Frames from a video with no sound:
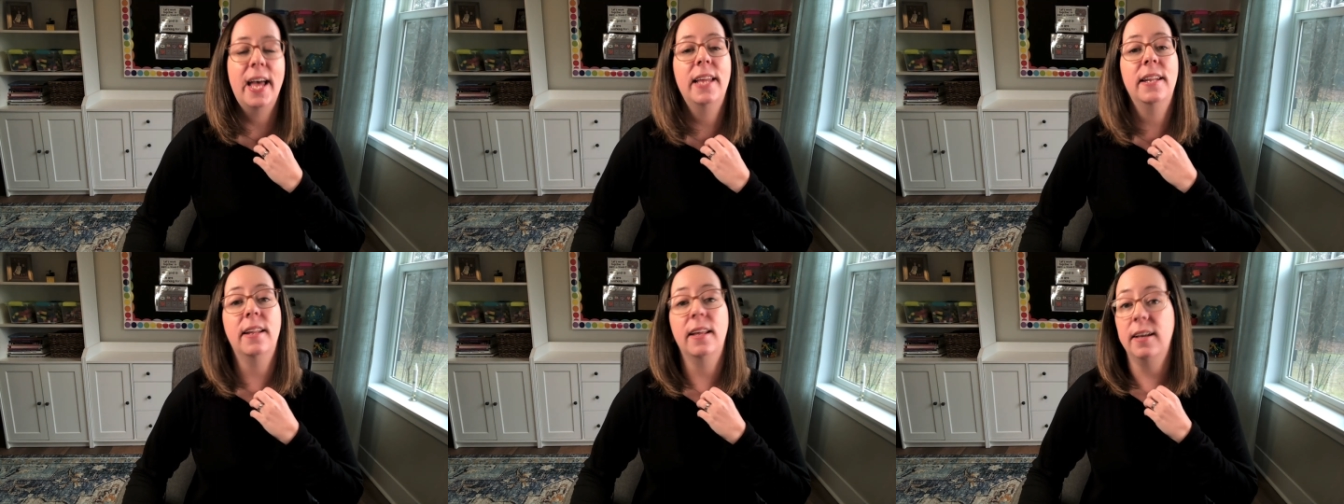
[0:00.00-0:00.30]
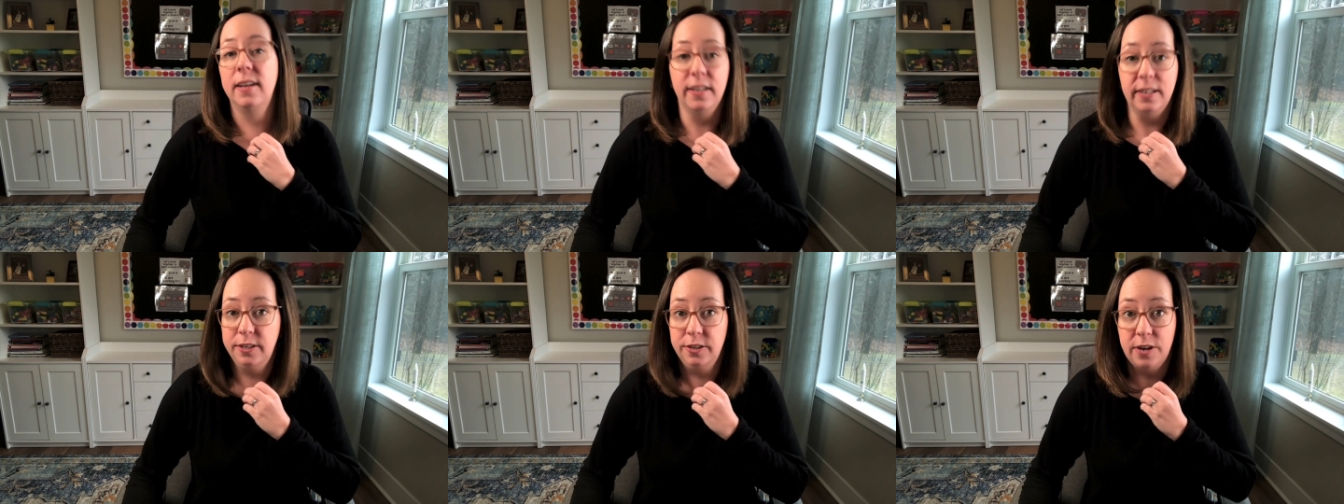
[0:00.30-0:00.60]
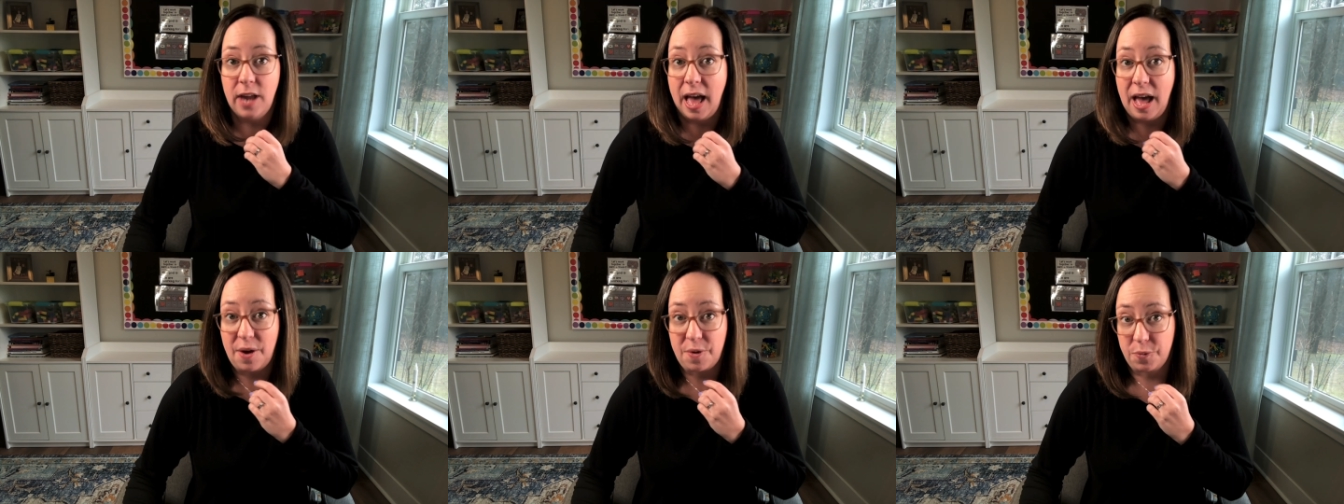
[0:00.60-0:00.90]
and you're
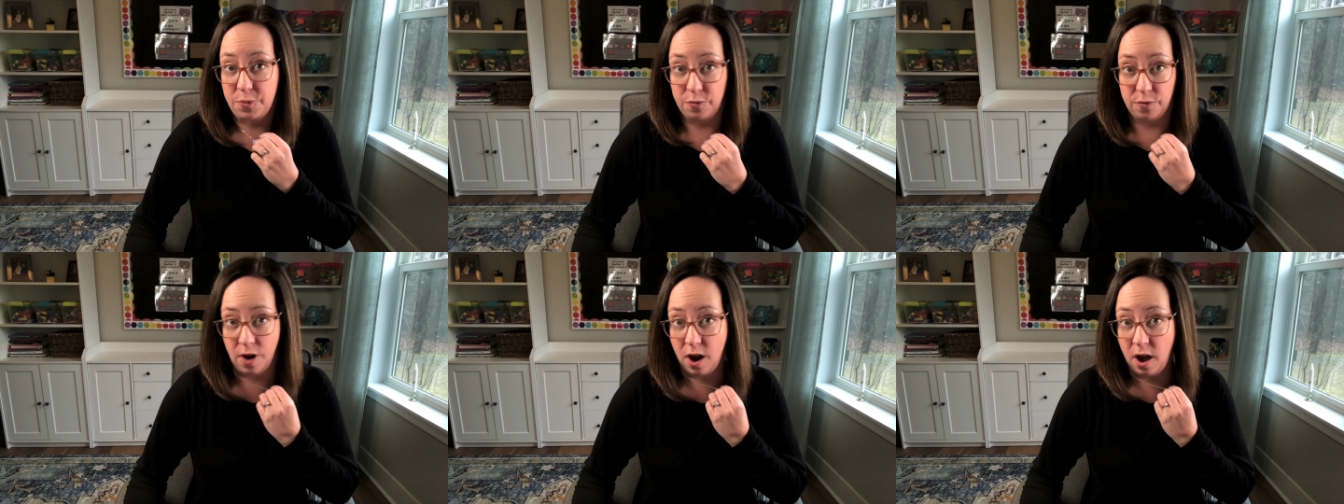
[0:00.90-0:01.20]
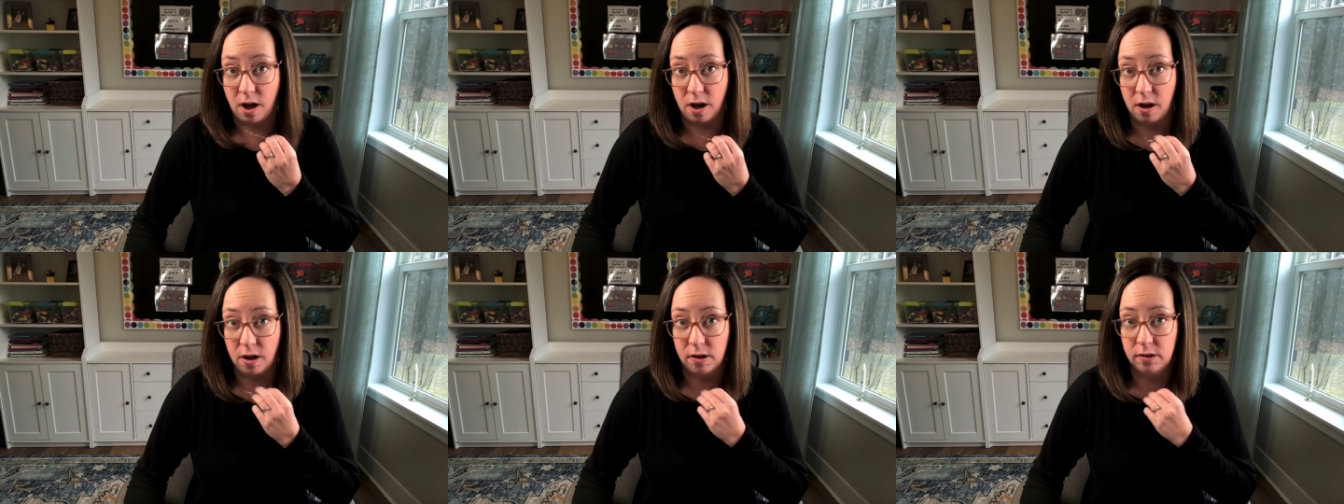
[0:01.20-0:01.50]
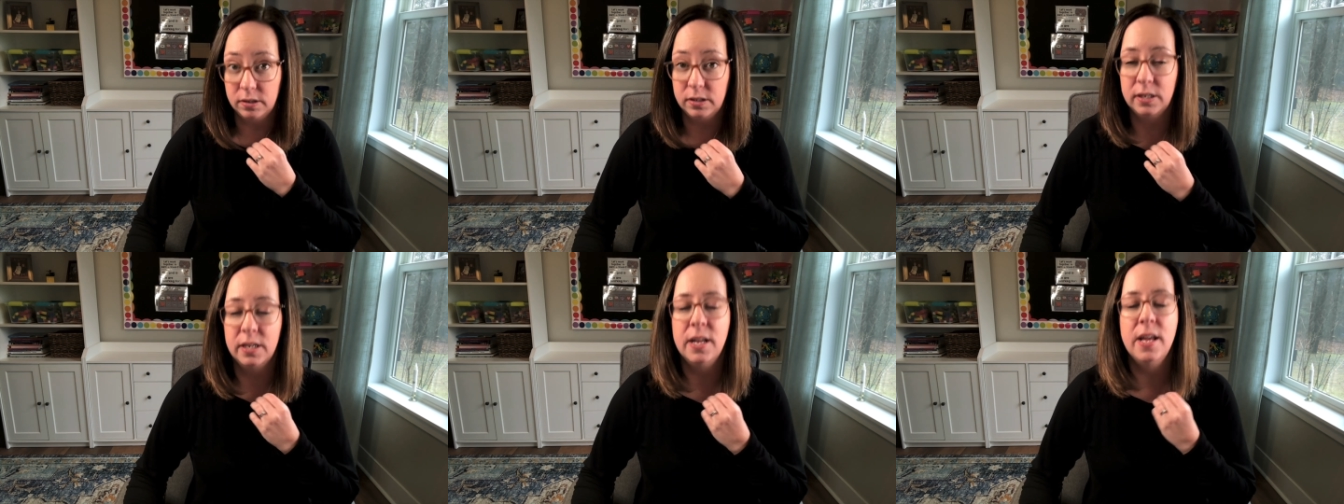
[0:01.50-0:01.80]
not wrong.